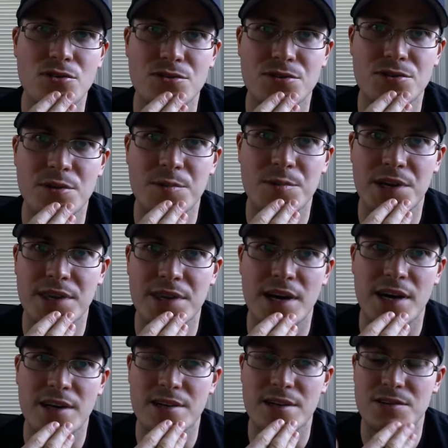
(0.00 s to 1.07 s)
or something like
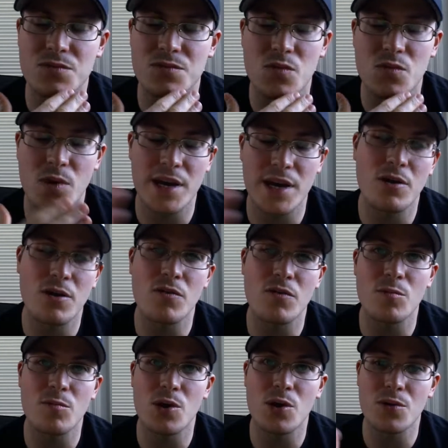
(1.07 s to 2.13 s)
that, and it's way
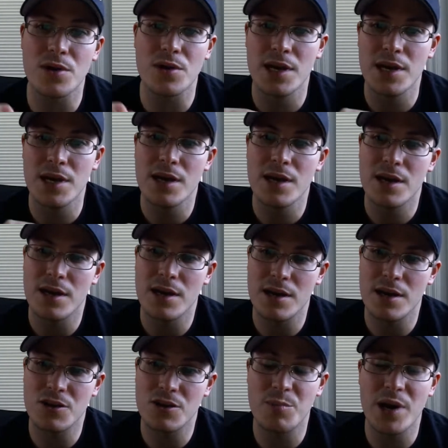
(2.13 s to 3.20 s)
overblown.
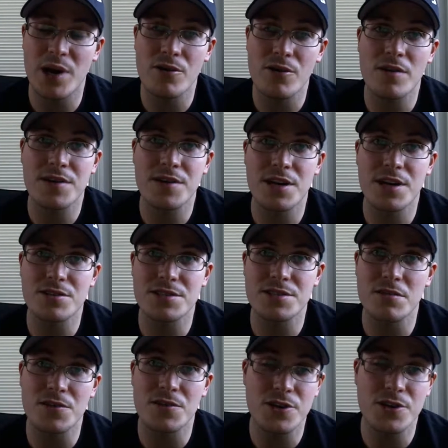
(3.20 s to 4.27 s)
You're better off getting
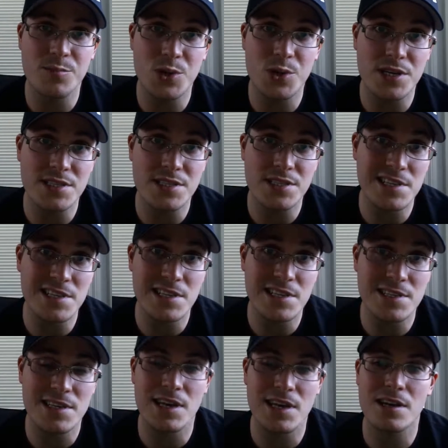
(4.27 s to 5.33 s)
yourself a good book and CD
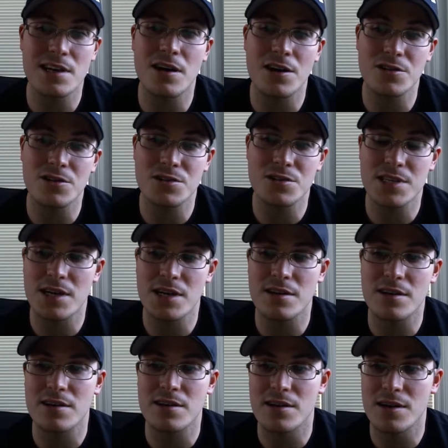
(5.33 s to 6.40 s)
set, audio set,
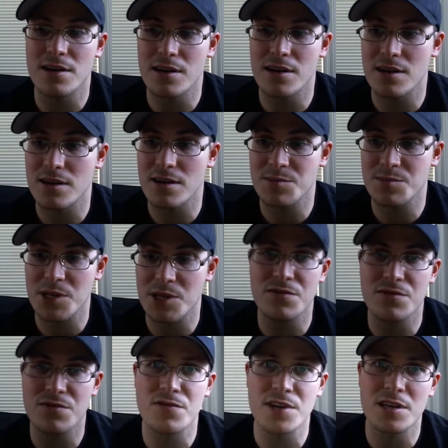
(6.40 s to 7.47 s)
especially
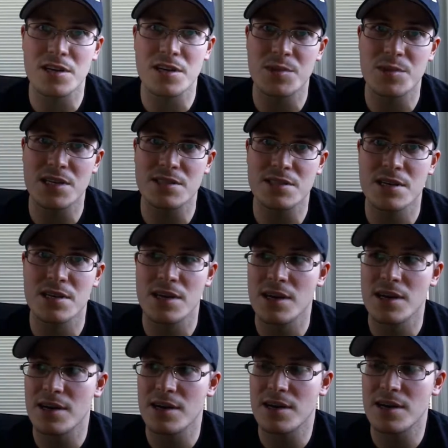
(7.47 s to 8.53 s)
for Vietnamese.
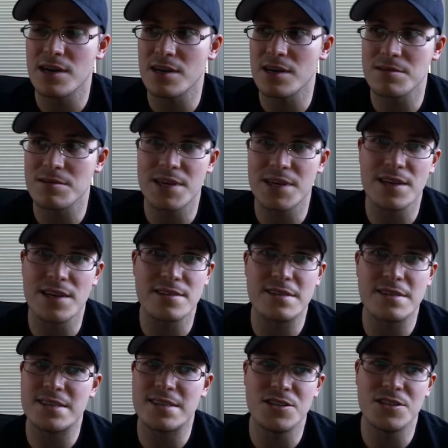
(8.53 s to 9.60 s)
Get
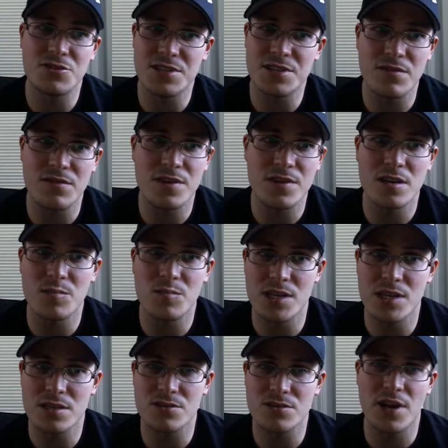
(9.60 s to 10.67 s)
Teach Yourself
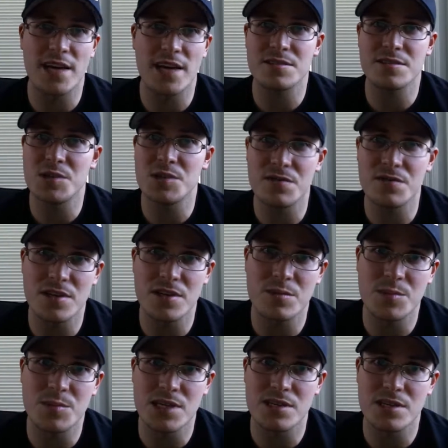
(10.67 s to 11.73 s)
Vietnamese or Asimil
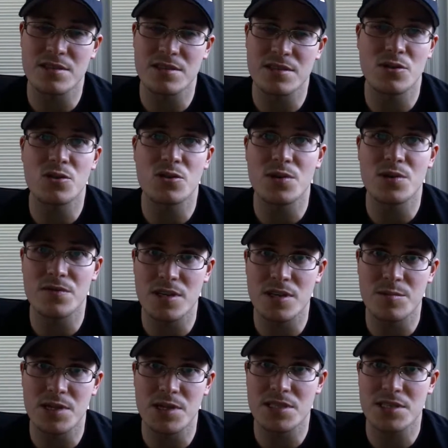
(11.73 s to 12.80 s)
Vietnamese, Colloquial
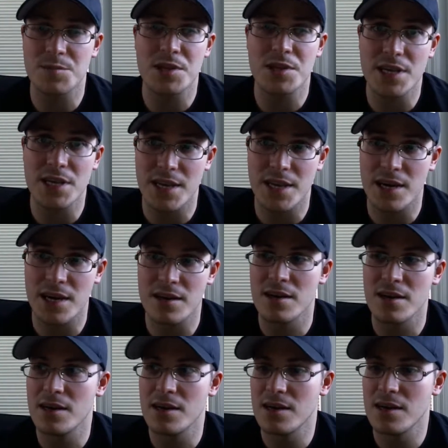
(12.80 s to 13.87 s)
Vietnamese, something like that,
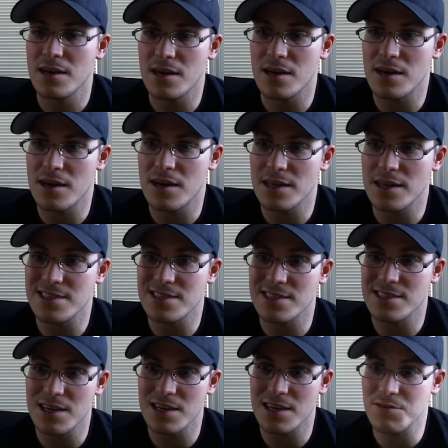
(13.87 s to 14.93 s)
and
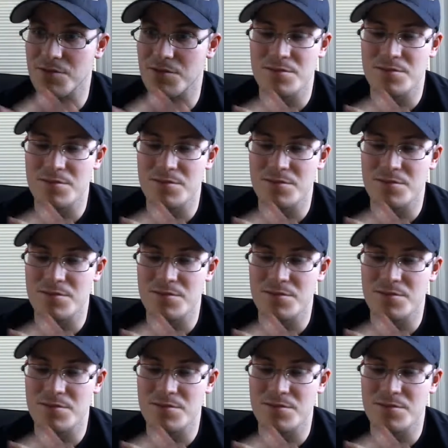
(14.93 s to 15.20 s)
save